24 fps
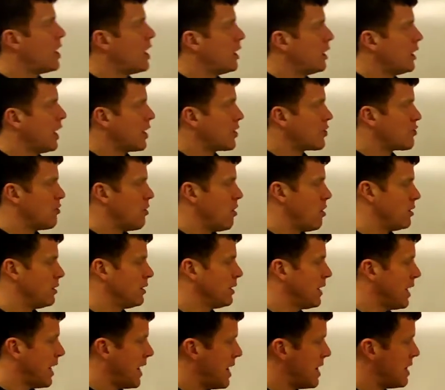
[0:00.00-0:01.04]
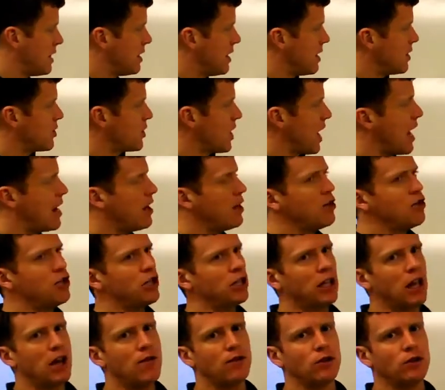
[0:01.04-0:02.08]
electron in this energy
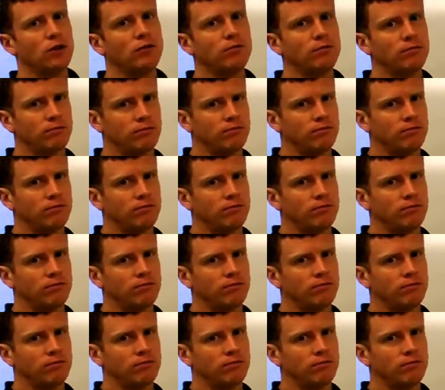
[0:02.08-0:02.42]
level.